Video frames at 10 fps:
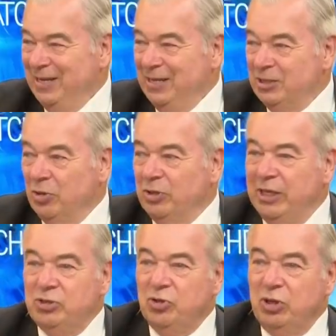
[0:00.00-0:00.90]
So
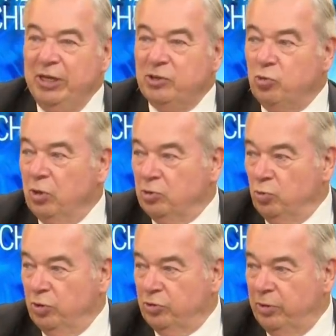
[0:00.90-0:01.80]
this could lead to World
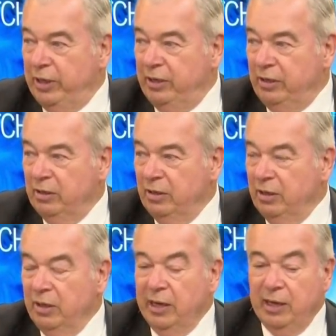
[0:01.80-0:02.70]
War III
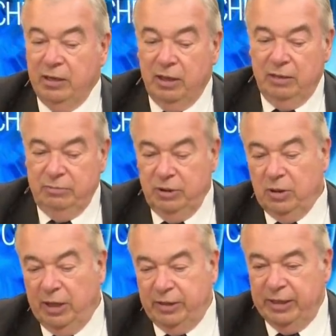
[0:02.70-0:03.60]
and, you know,
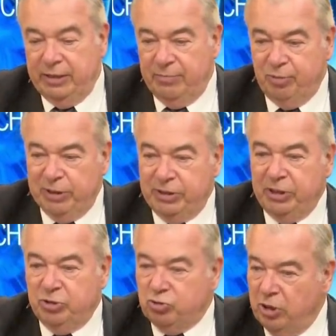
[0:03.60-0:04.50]
I think that
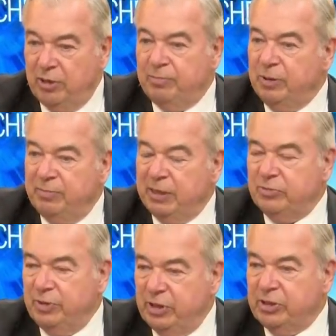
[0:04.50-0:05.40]
President Trump and
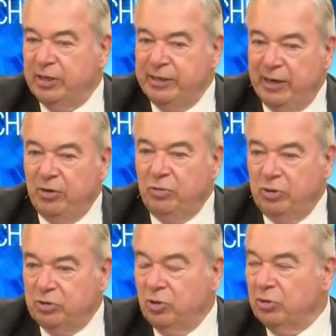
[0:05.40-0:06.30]
Benjamin Netanyahu are
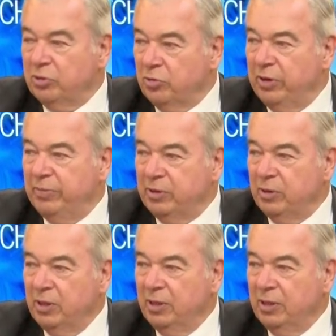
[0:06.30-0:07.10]
in total agreement.